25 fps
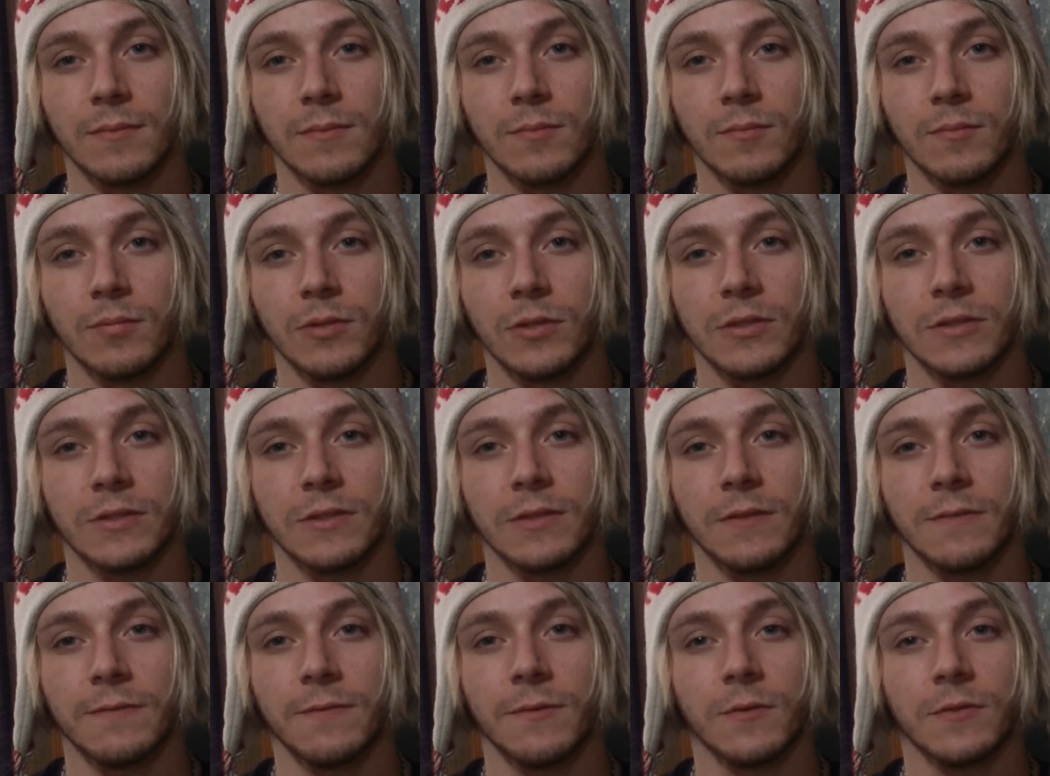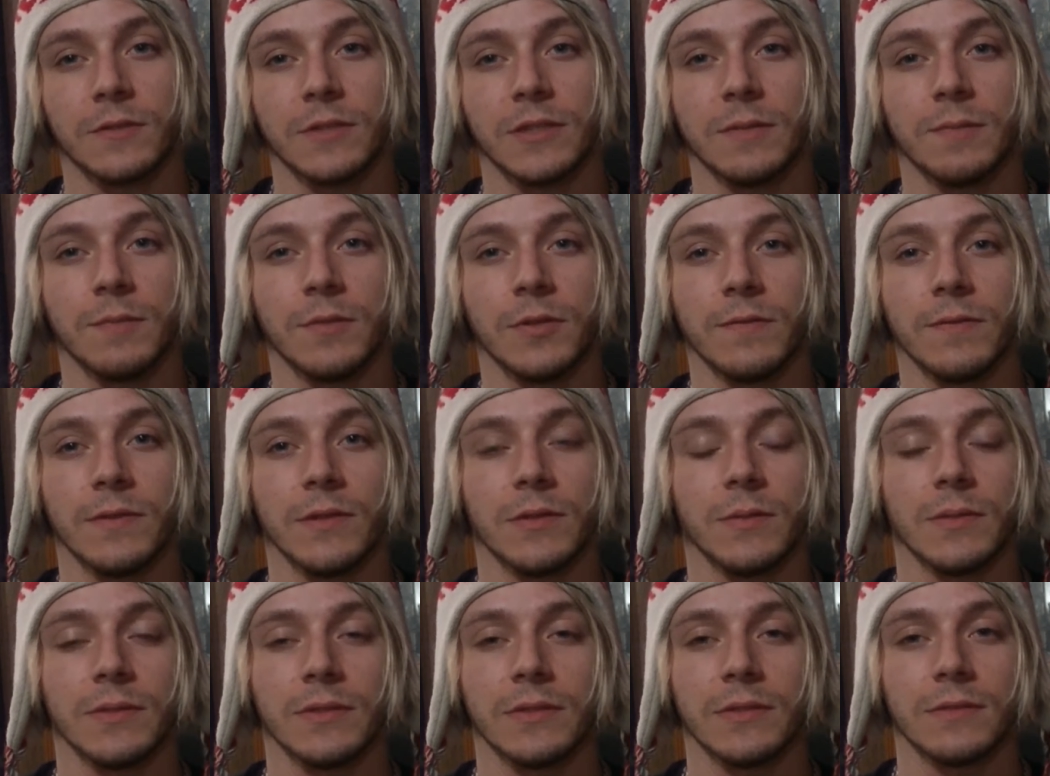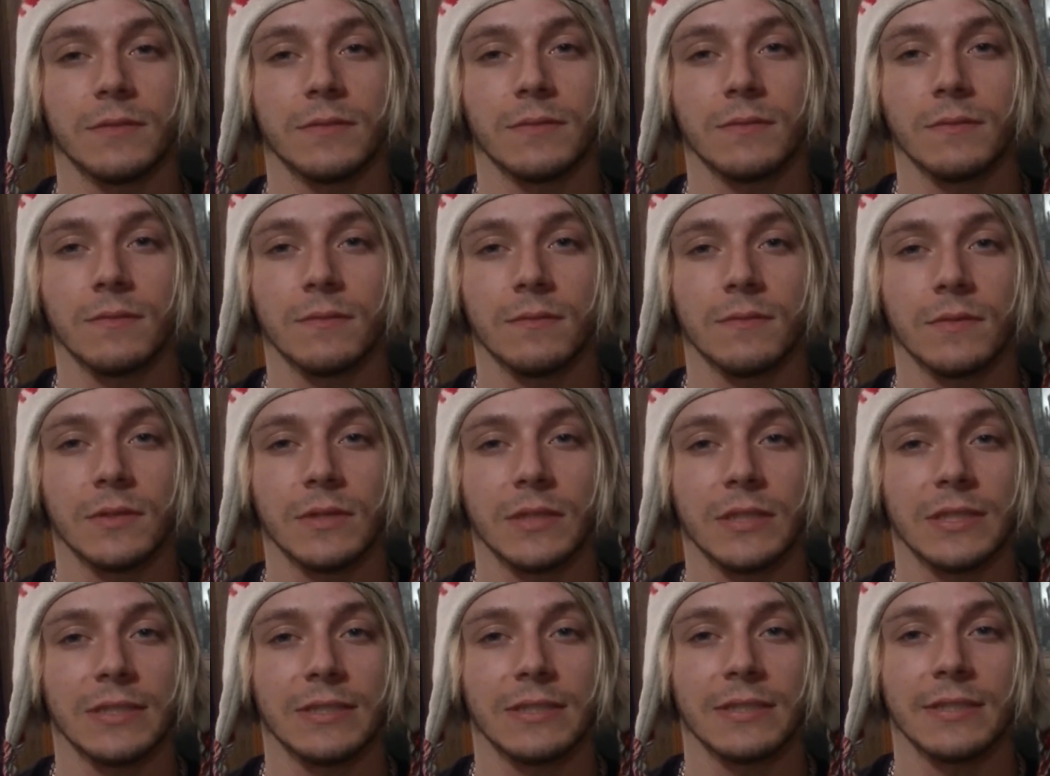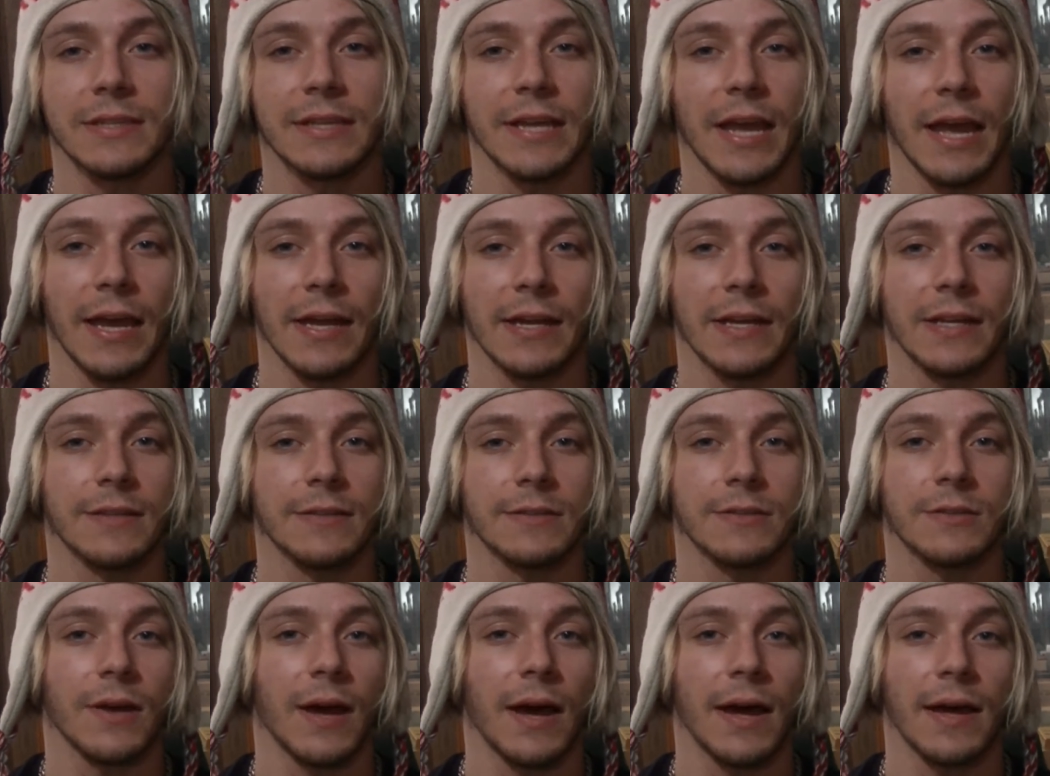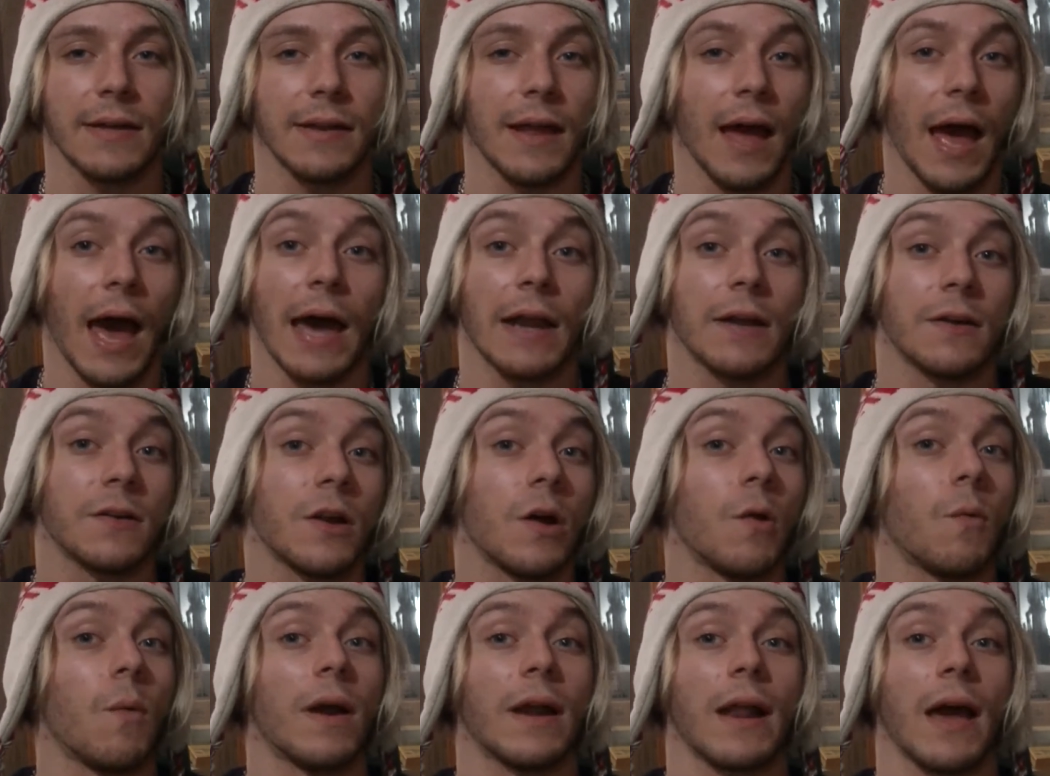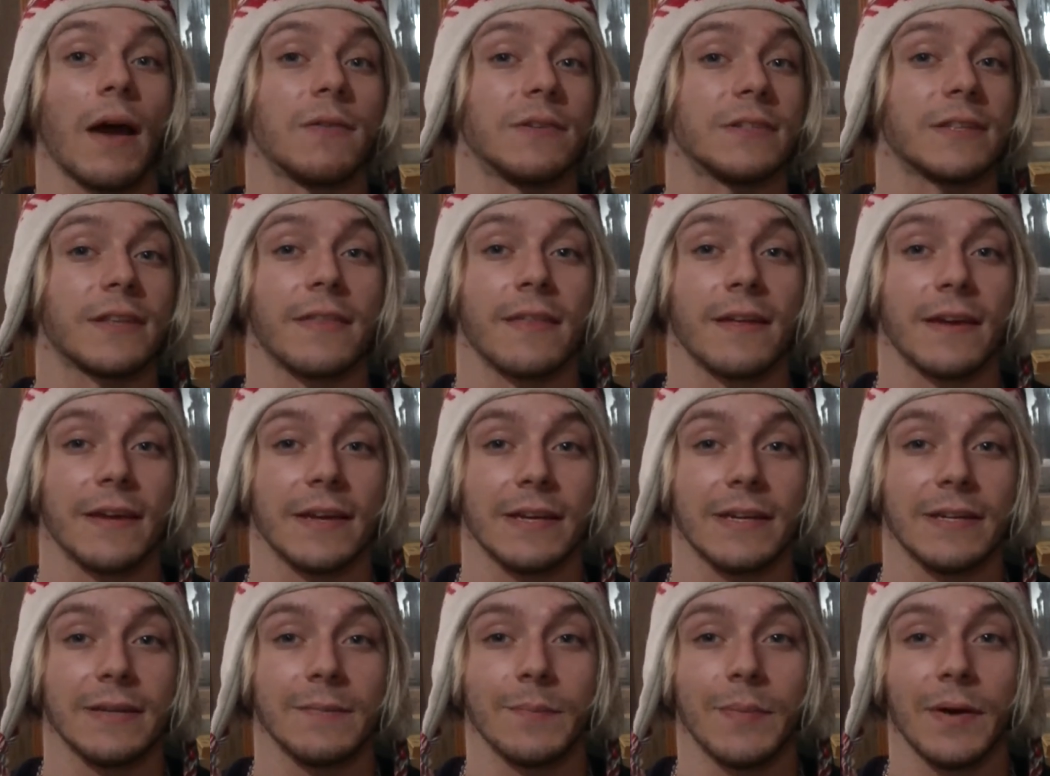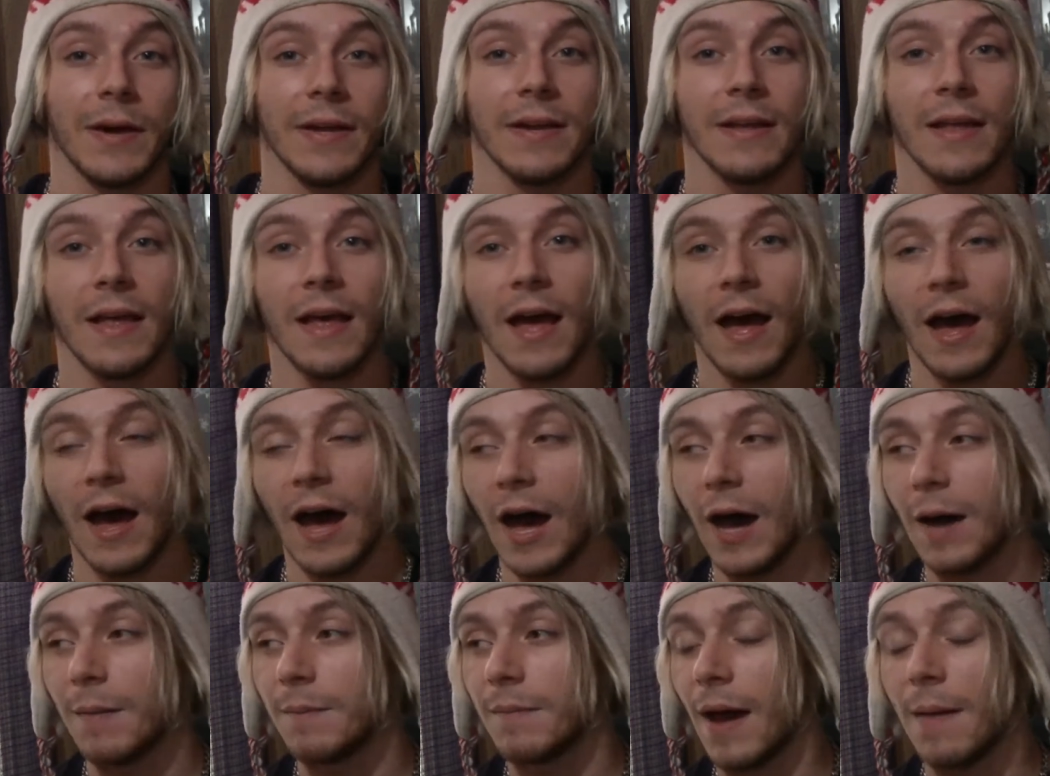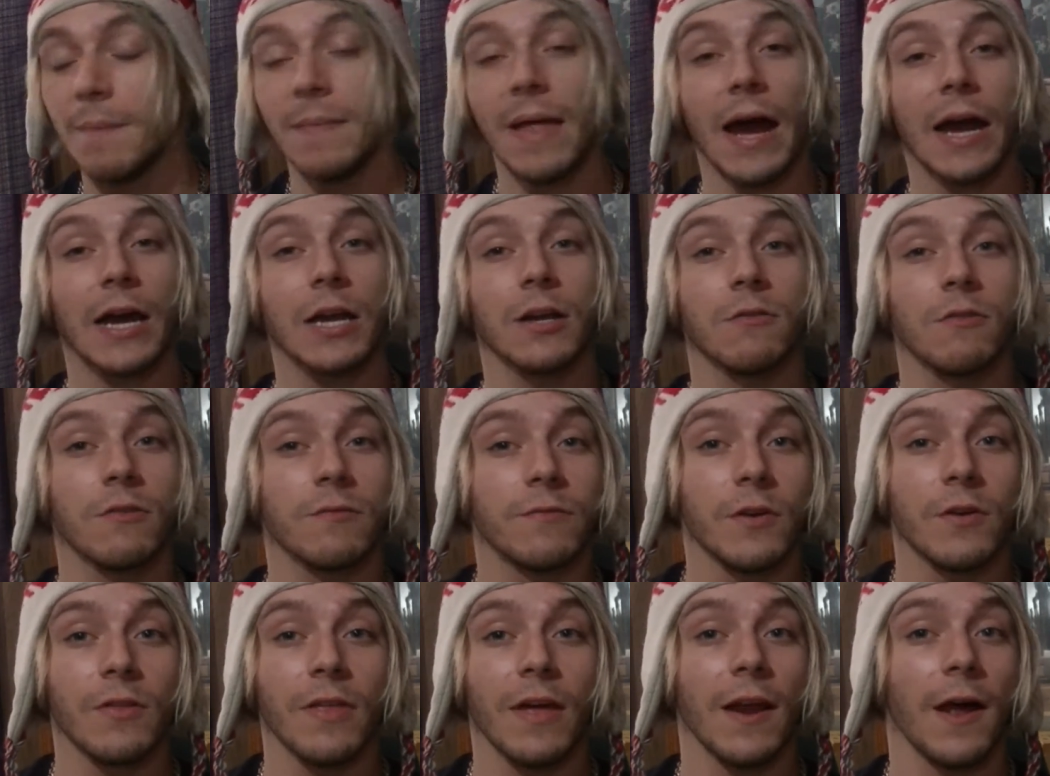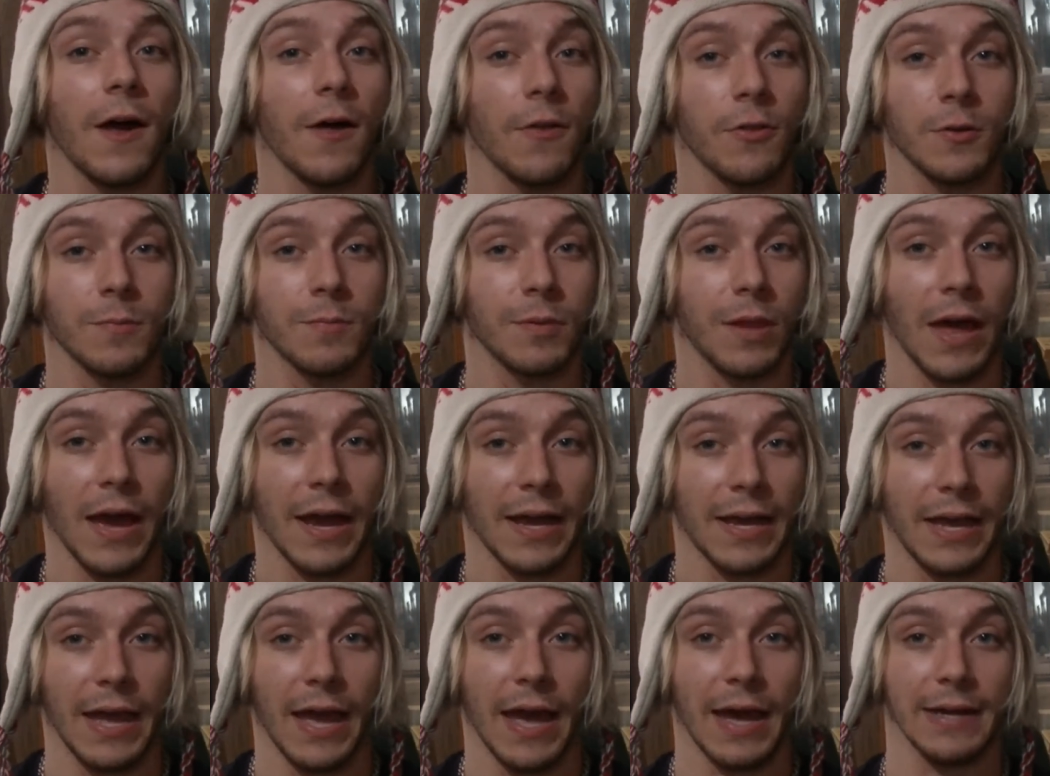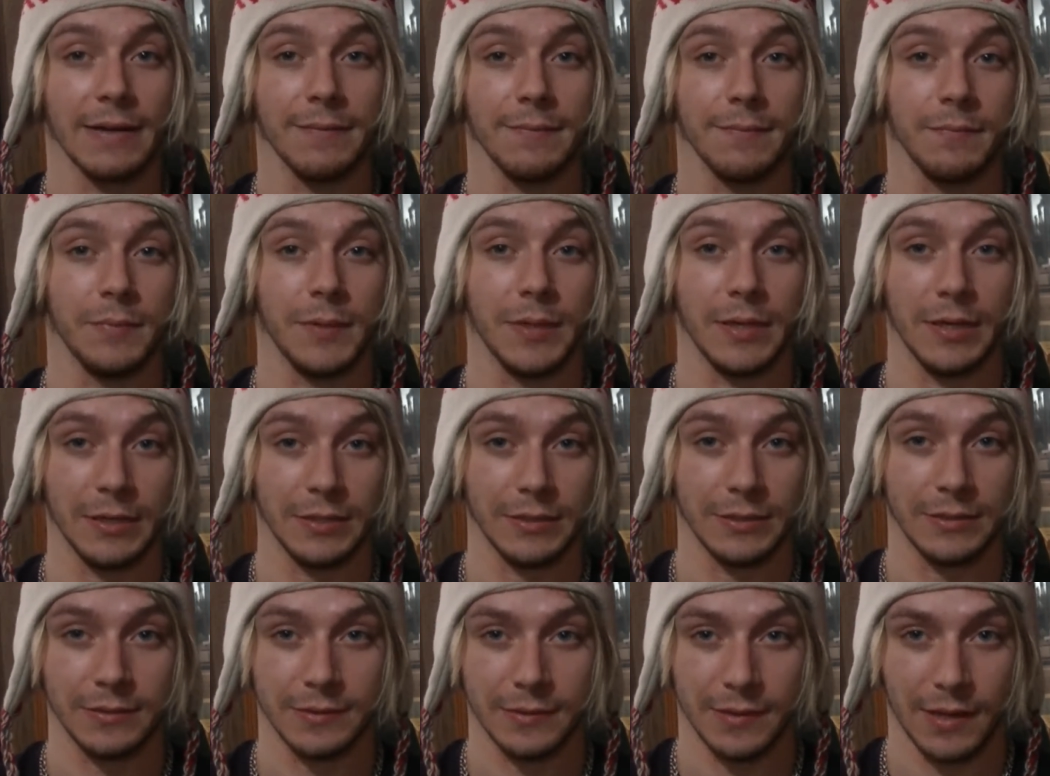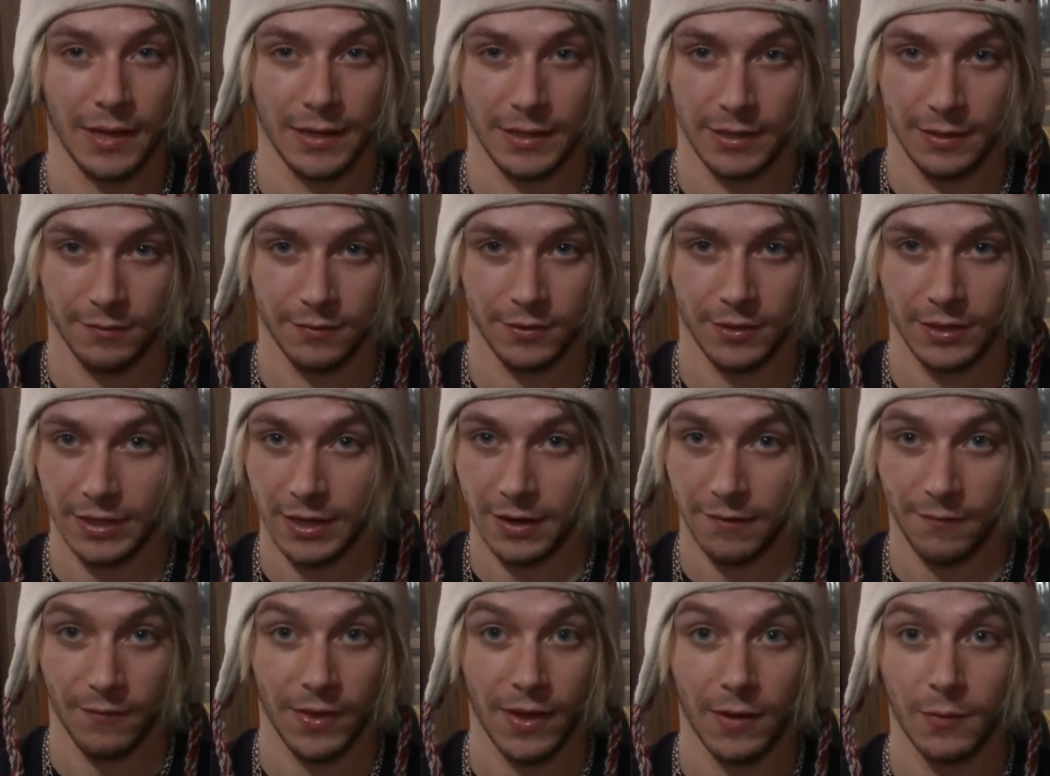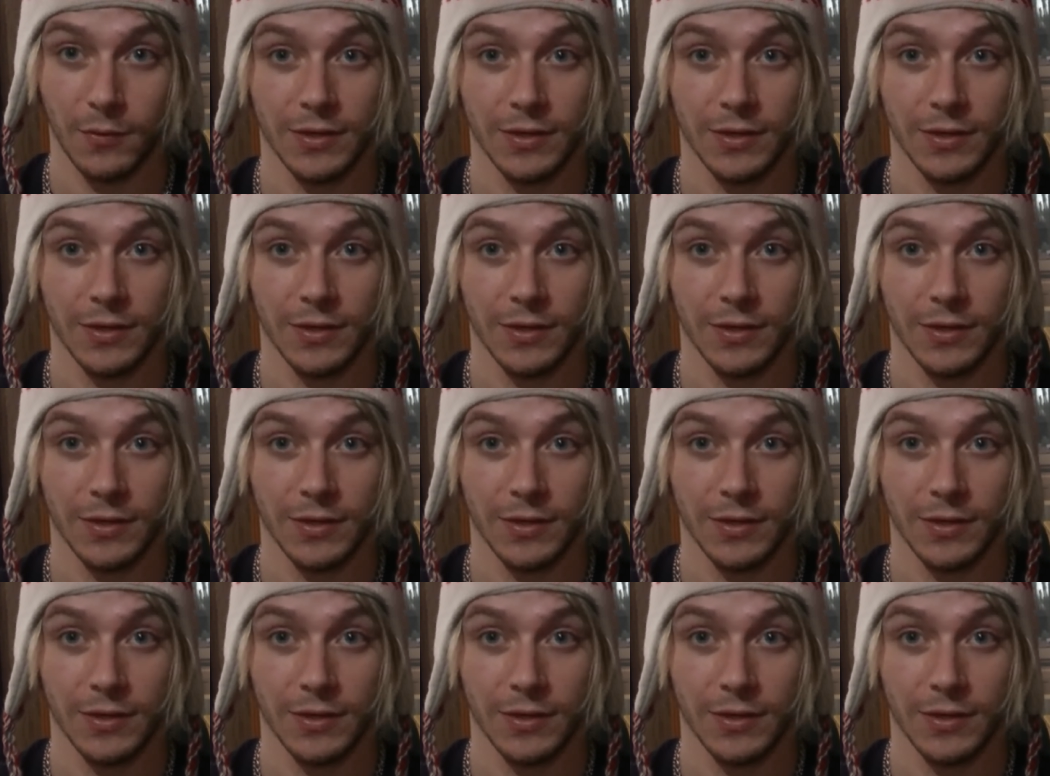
Plus the Fulci movie was released in the eighties, so I, I don't know what I was thinking, but um, I'm not going to review that other Black Cat because I didn't really care for that